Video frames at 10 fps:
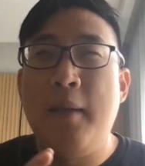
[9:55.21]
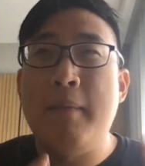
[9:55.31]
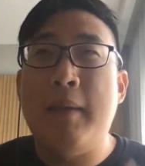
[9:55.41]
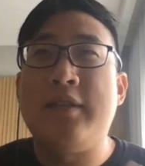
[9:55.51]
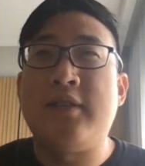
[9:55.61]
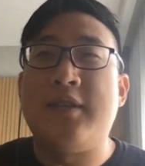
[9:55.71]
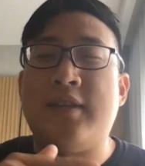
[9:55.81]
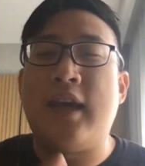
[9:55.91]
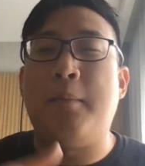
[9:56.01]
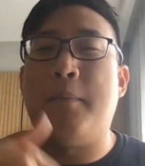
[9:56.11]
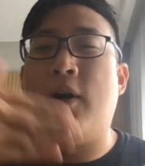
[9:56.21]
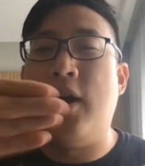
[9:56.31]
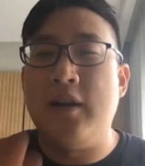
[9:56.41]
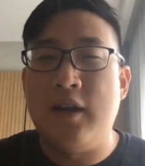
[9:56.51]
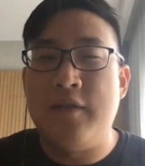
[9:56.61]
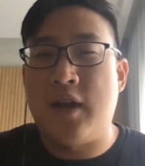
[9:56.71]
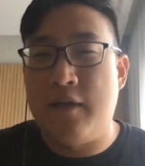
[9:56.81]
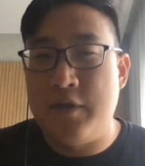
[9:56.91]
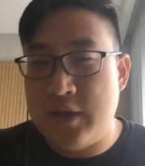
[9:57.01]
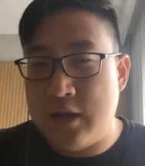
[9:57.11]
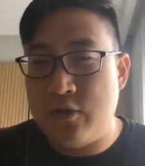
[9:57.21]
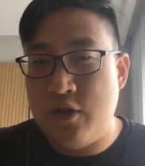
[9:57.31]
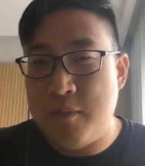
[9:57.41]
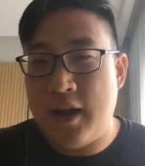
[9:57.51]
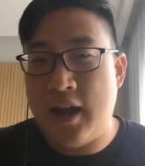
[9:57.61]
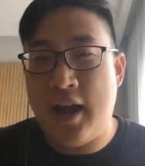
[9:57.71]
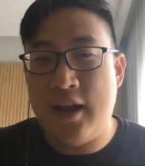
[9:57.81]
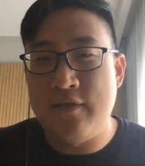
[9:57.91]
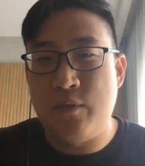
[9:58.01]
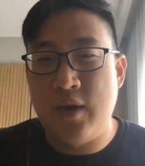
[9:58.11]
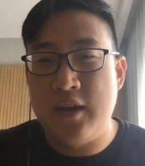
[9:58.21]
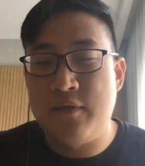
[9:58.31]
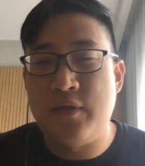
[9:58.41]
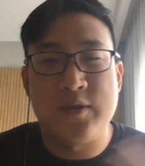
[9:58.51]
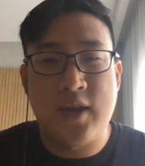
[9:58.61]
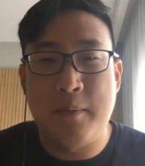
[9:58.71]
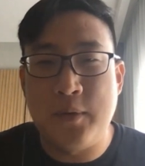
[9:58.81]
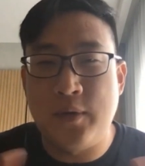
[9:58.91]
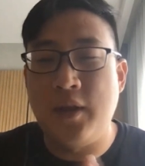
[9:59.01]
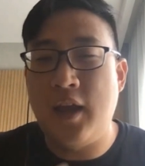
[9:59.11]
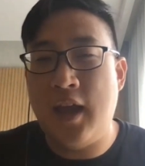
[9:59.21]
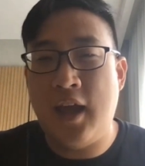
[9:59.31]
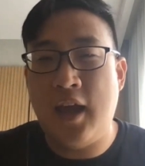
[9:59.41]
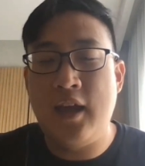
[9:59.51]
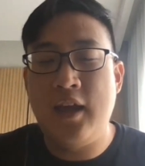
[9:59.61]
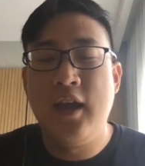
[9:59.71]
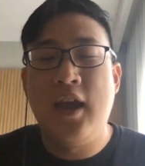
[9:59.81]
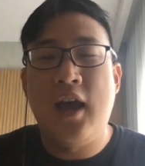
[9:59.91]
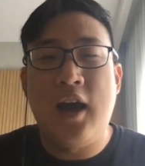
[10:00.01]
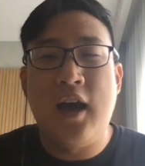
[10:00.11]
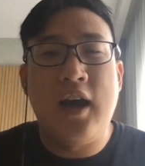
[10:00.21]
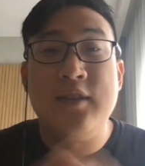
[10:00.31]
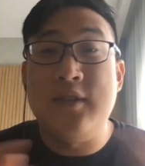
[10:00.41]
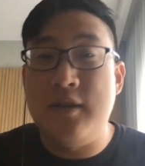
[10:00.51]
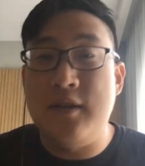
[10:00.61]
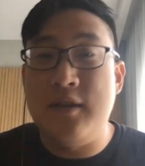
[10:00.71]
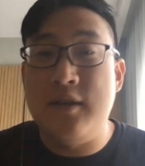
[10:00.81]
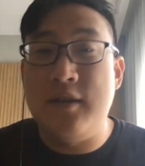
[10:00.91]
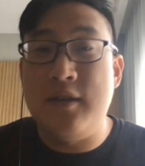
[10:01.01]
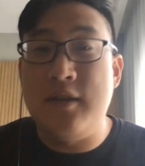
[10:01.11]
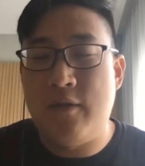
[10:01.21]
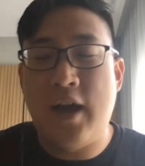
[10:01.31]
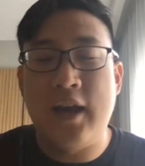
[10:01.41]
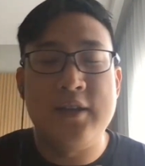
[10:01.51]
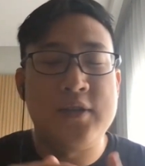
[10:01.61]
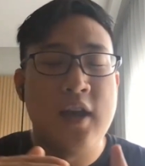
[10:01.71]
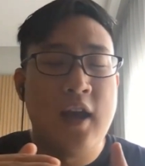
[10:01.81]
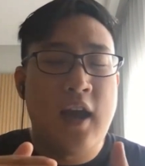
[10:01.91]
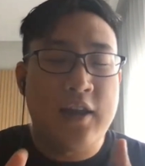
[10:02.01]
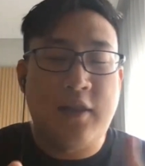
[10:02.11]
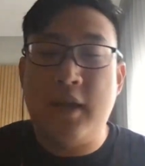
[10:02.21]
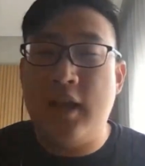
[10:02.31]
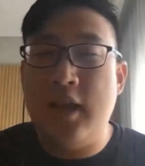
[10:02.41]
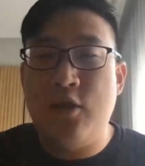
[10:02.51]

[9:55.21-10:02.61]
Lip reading: maybe it's the second part of a conversation you might have with, for example, a slot, right? Is At the beginning, you